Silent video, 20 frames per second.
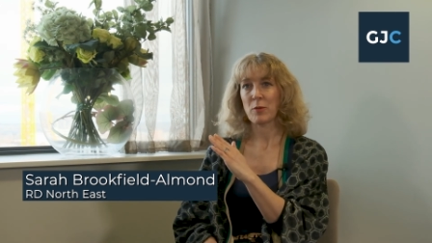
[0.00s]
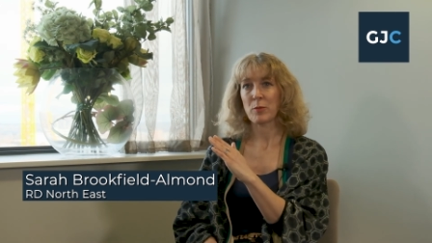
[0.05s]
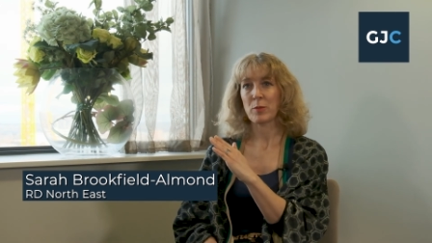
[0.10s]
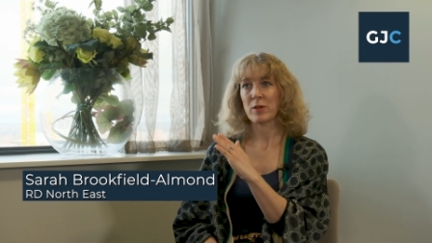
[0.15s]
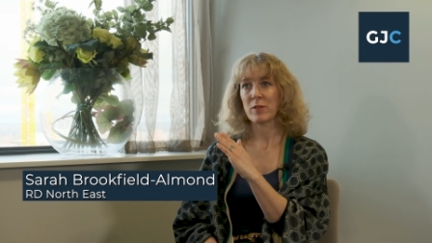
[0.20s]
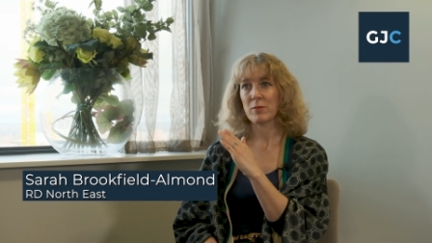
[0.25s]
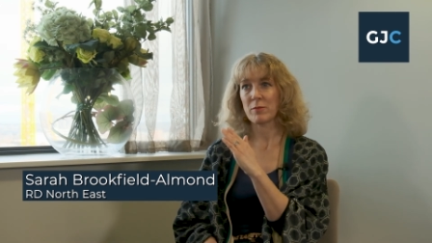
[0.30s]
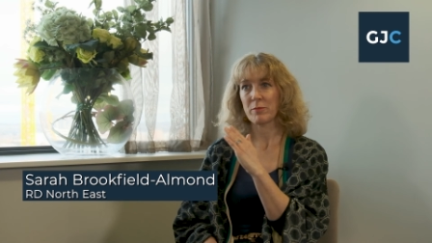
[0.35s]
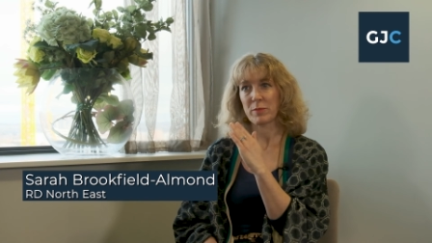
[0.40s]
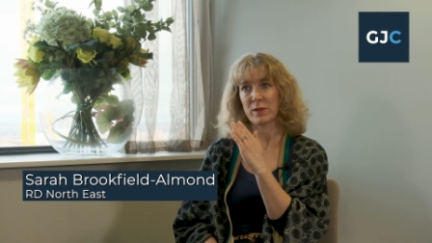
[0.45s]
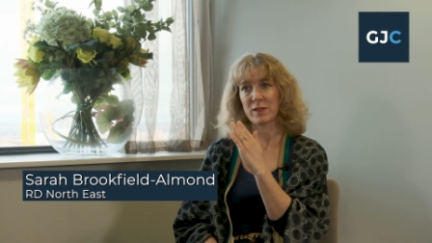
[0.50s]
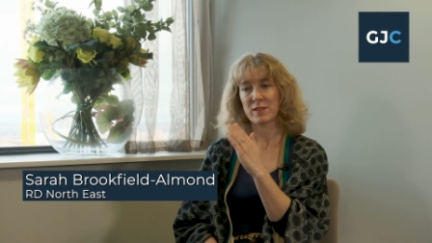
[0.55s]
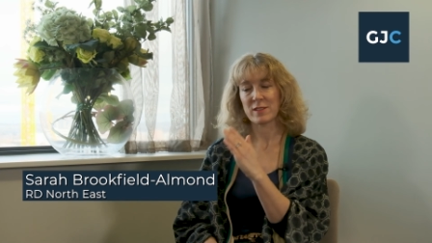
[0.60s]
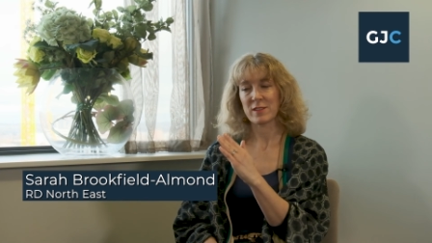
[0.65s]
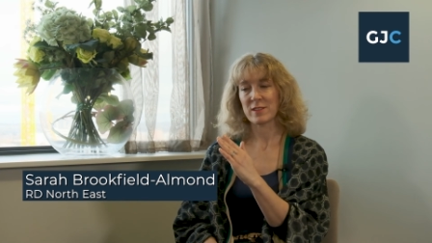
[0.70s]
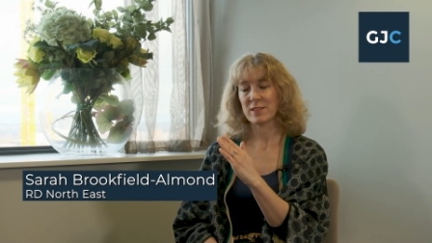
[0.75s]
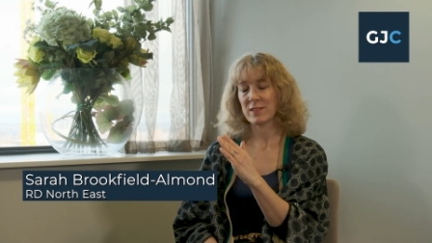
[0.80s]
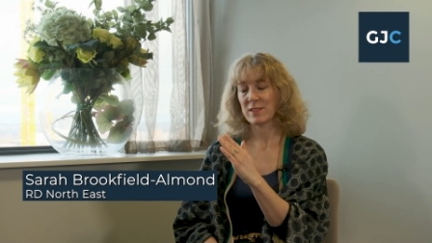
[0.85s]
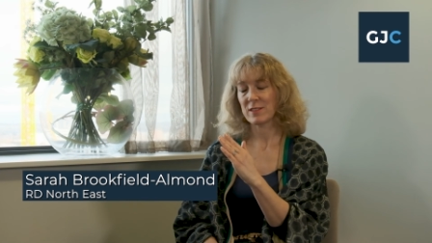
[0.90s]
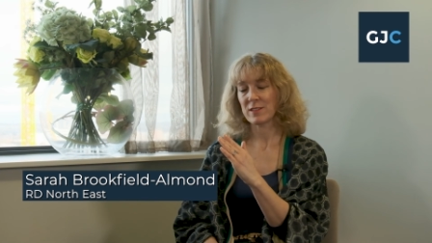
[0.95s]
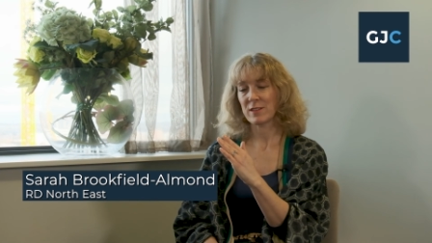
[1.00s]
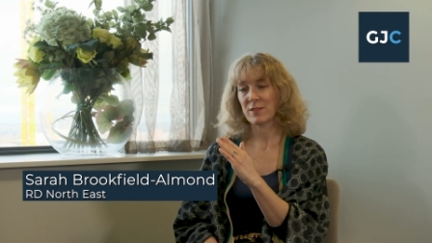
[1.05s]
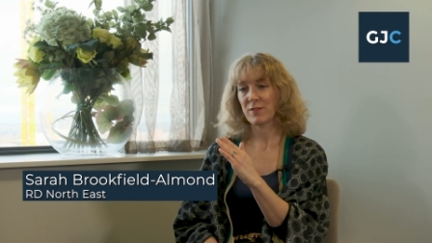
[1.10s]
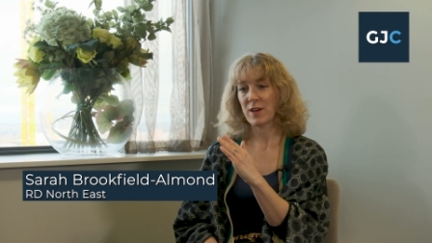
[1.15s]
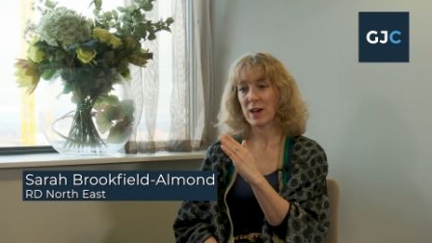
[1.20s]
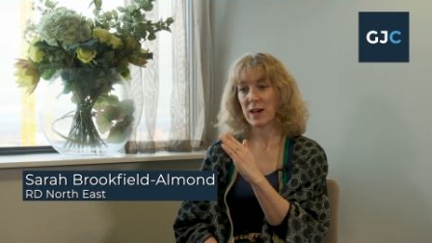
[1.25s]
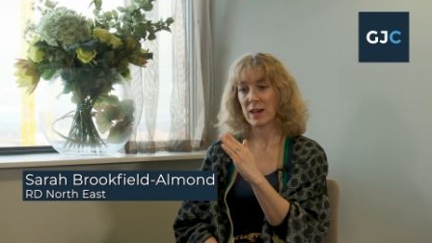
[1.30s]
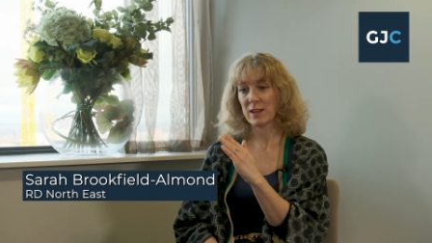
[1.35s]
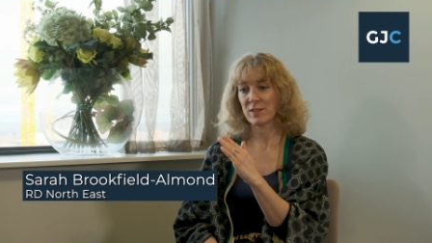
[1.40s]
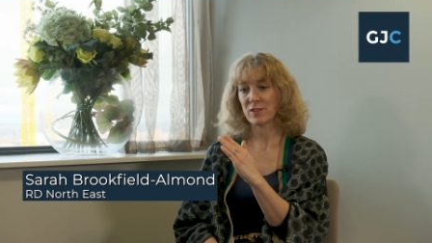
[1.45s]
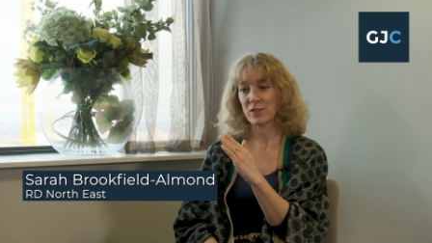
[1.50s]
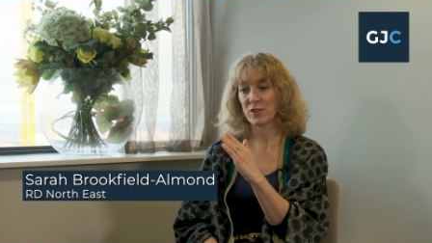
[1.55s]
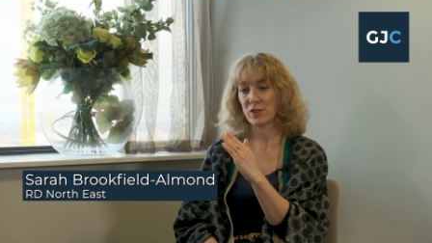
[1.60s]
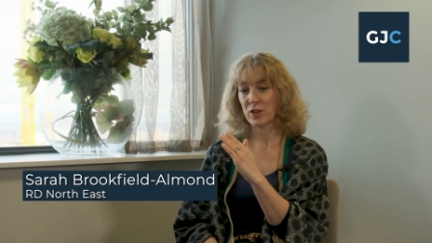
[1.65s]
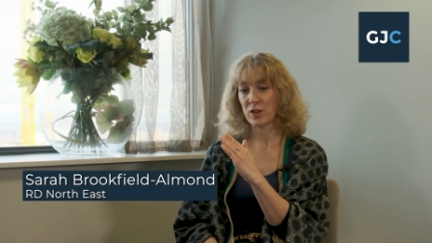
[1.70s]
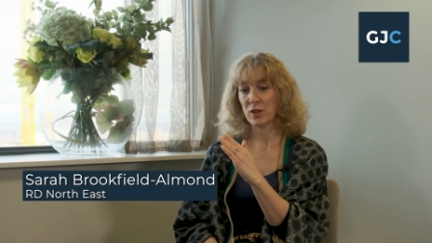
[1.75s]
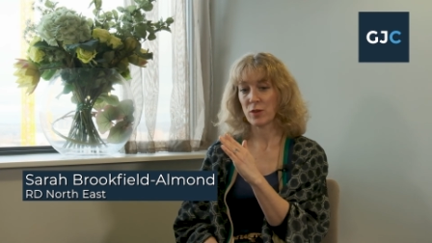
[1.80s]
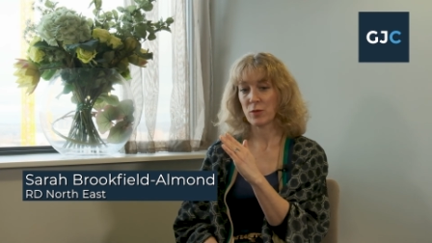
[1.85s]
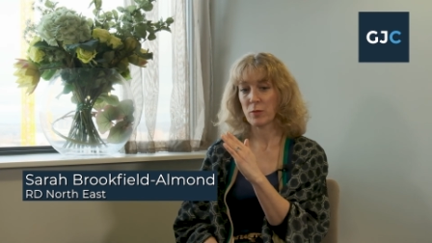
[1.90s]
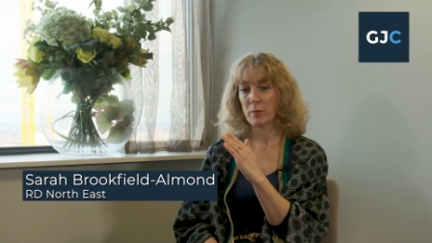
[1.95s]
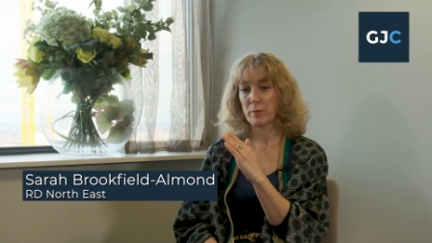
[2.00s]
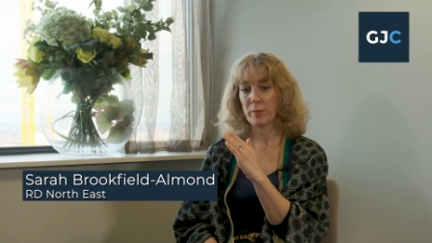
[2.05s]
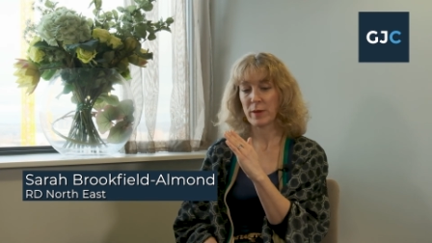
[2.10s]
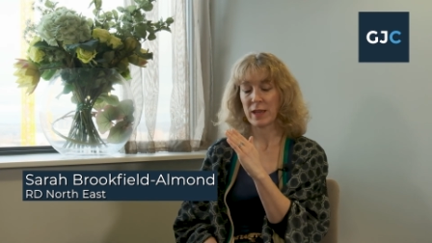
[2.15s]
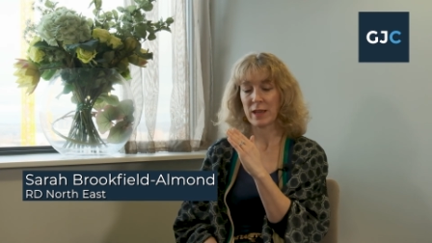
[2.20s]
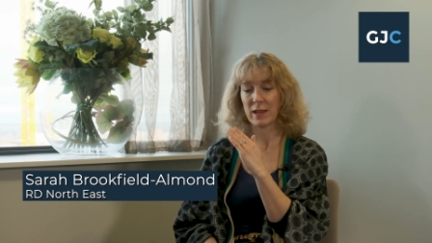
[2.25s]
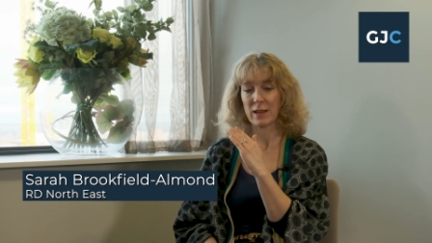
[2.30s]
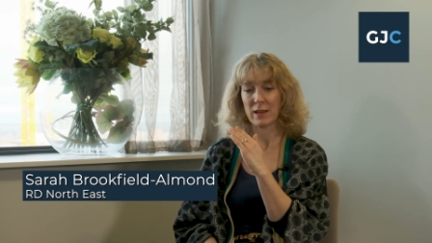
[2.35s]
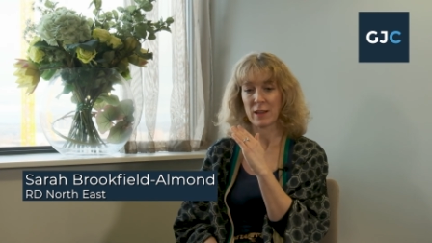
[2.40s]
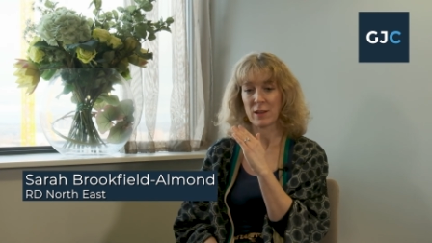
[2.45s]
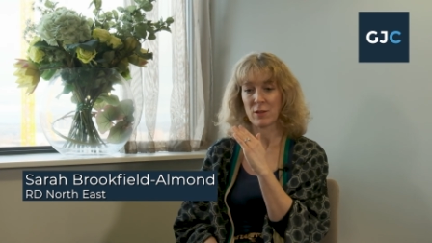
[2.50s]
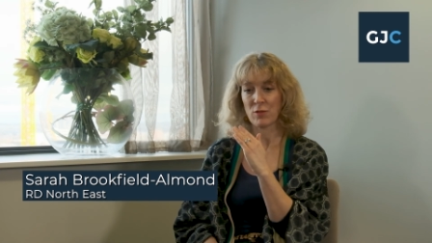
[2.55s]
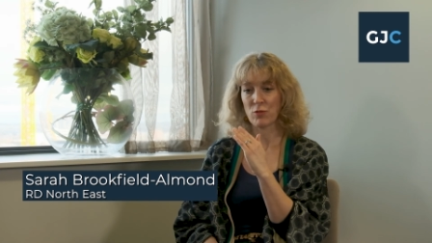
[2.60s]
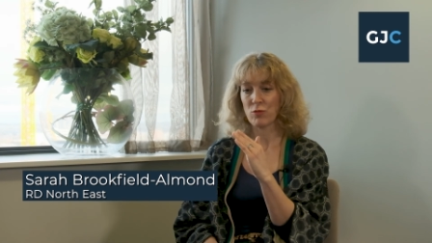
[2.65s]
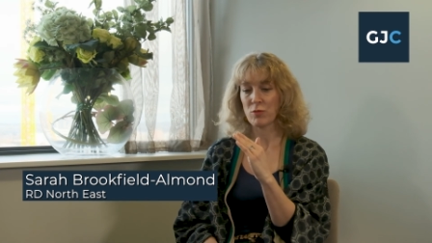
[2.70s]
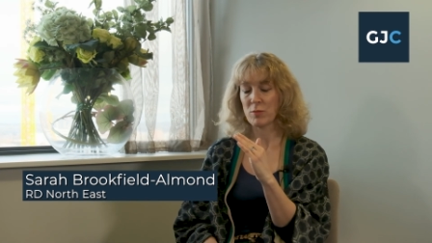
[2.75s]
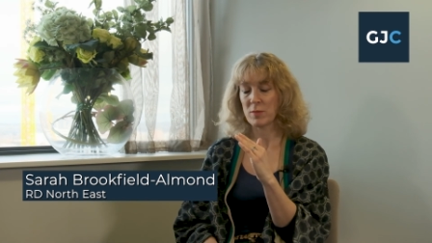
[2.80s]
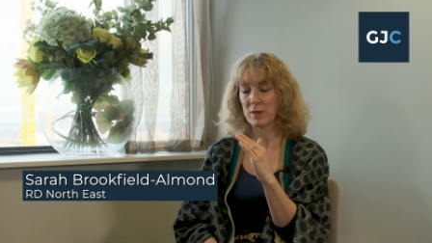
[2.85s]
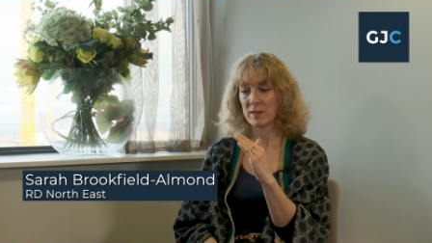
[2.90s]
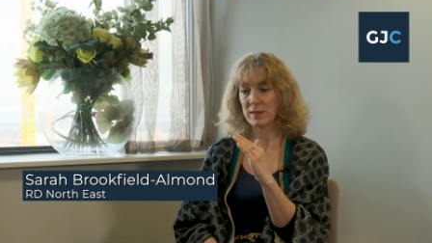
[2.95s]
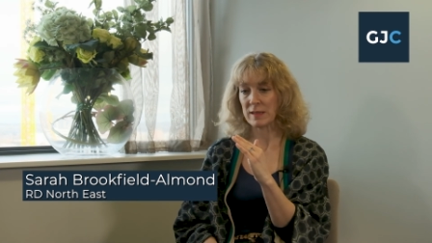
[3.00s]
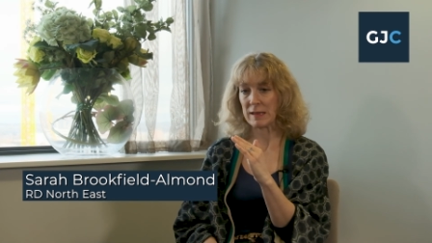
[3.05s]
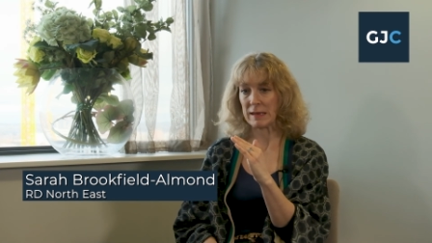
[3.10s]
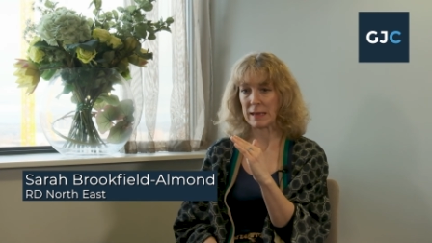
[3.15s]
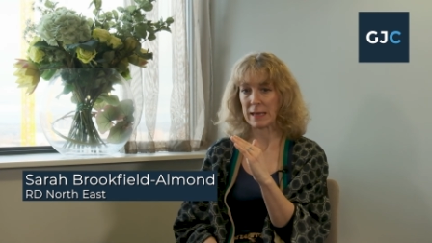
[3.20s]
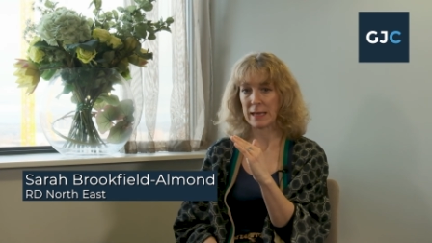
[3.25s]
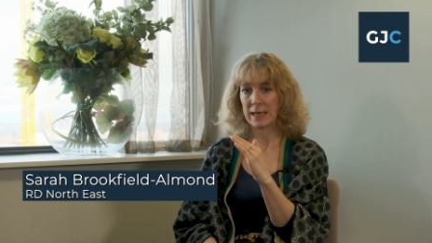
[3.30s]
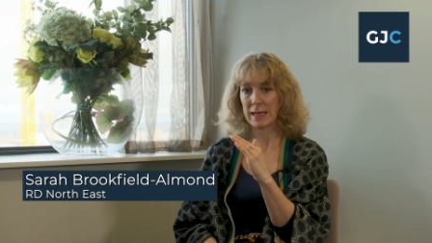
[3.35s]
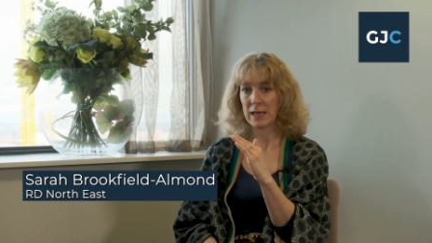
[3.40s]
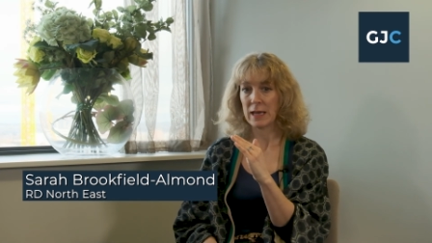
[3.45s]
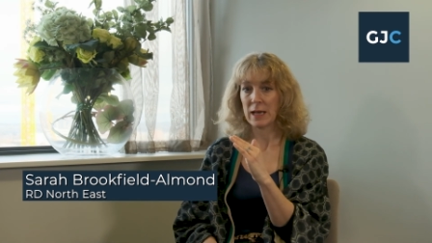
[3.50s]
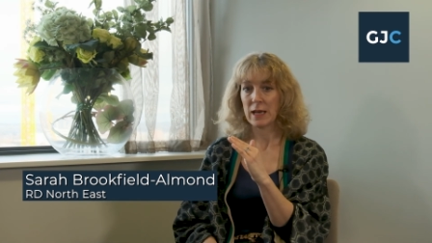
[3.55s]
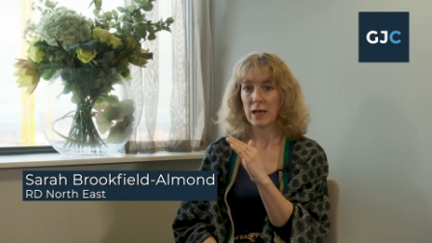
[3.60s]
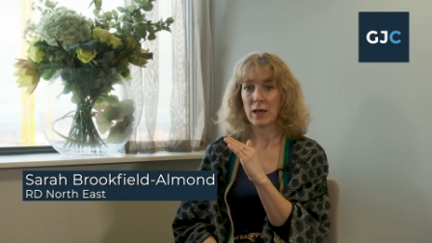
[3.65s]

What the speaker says: but businesses have had to be enormously